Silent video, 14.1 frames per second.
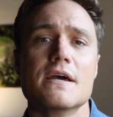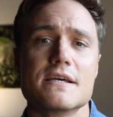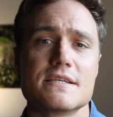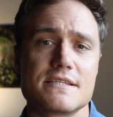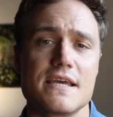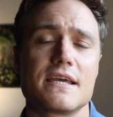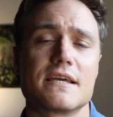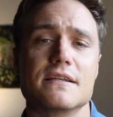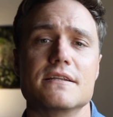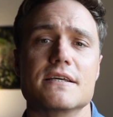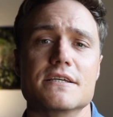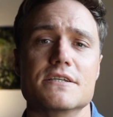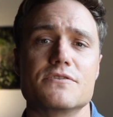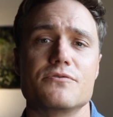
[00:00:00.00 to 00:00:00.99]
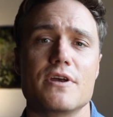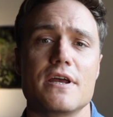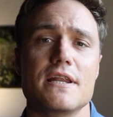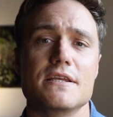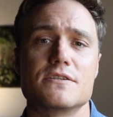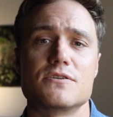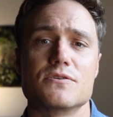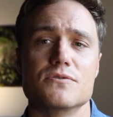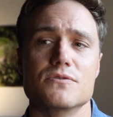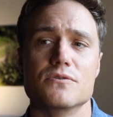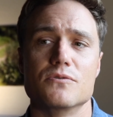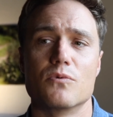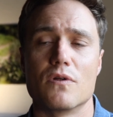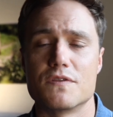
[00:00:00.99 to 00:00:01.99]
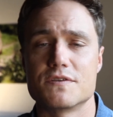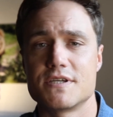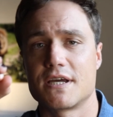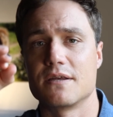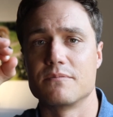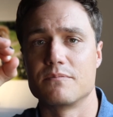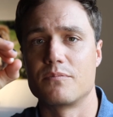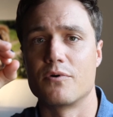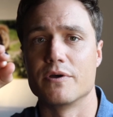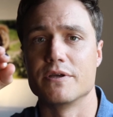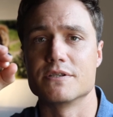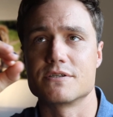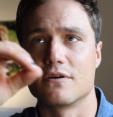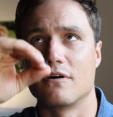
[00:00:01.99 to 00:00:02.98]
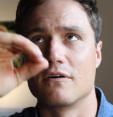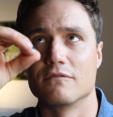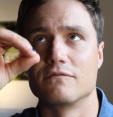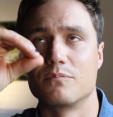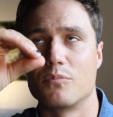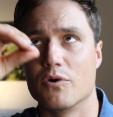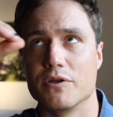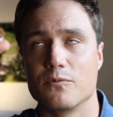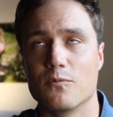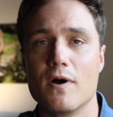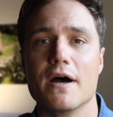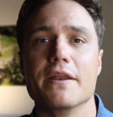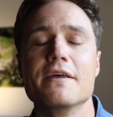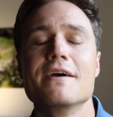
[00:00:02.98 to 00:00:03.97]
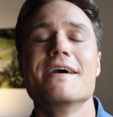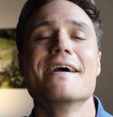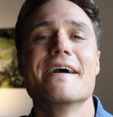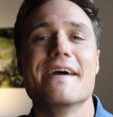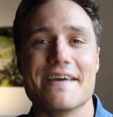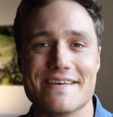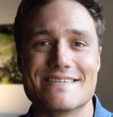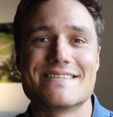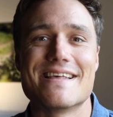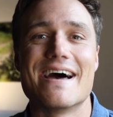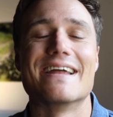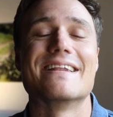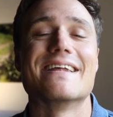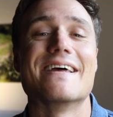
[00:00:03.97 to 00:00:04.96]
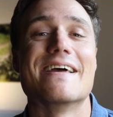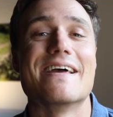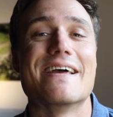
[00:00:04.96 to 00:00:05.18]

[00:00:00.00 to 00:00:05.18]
Second is really to, well, the second point of point one is that